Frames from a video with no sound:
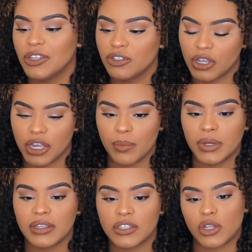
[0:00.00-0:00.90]
So I'm going to
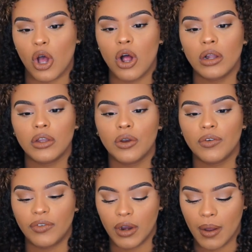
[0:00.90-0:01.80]
put this all
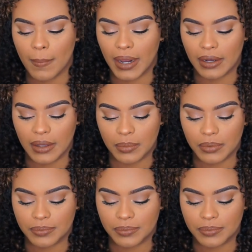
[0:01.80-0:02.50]
over my lip.